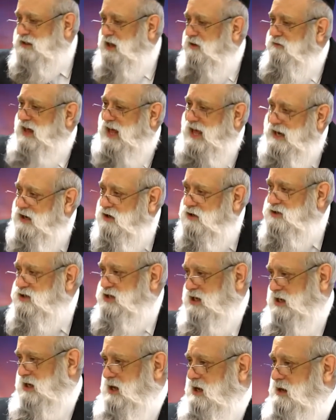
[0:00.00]
of
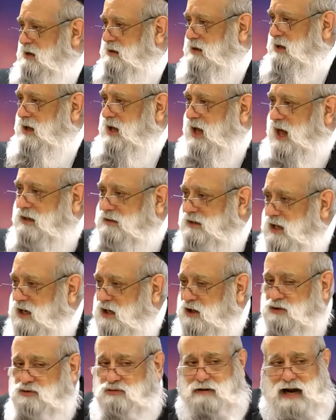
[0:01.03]
energy, a
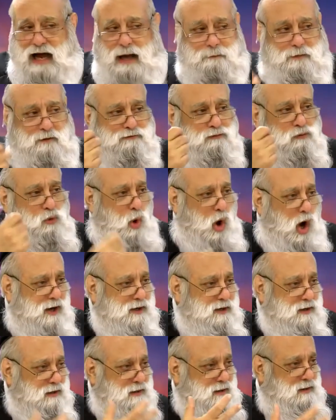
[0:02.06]
little drop of
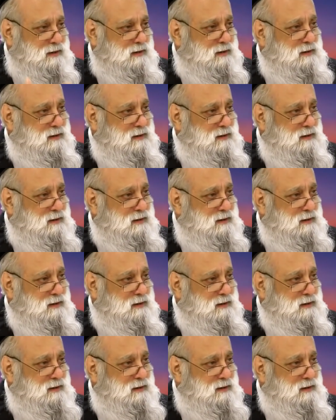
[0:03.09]
water,